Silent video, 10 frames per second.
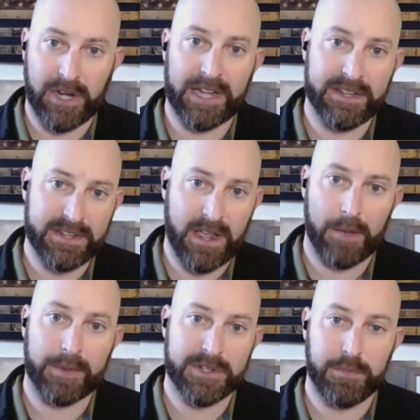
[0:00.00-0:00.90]
Chinese
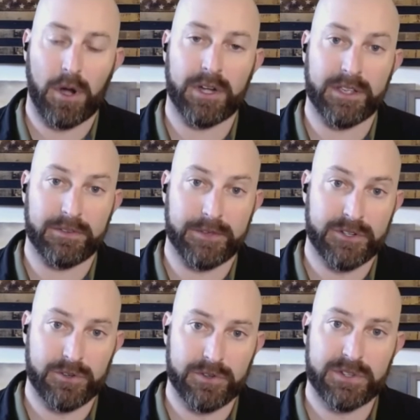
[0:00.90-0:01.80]
Communist Party
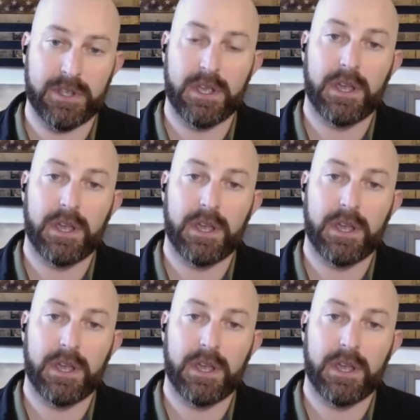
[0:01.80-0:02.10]
officials,